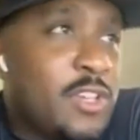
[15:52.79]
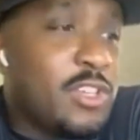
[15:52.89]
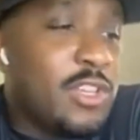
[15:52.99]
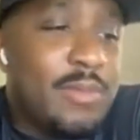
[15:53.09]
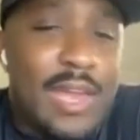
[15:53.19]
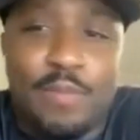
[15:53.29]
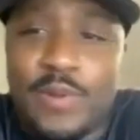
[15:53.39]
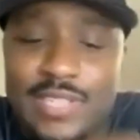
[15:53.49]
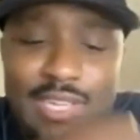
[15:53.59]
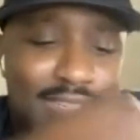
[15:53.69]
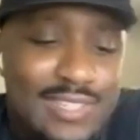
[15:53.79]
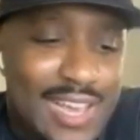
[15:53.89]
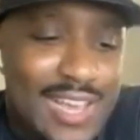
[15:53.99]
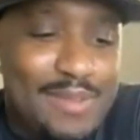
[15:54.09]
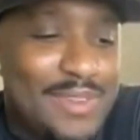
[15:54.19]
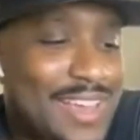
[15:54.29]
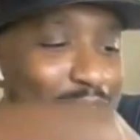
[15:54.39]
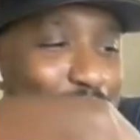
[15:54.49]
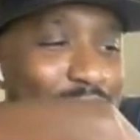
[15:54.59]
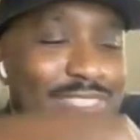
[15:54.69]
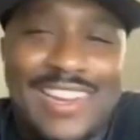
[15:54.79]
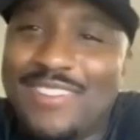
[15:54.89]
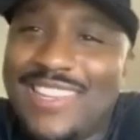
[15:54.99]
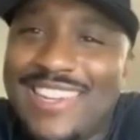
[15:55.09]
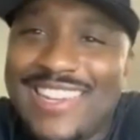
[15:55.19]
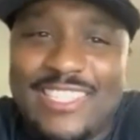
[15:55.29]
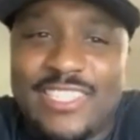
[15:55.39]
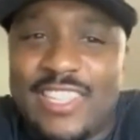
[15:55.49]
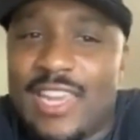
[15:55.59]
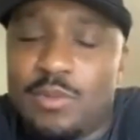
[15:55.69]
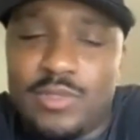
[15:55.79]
So, look, man, I appreciate the time. I appreciate everything that you said.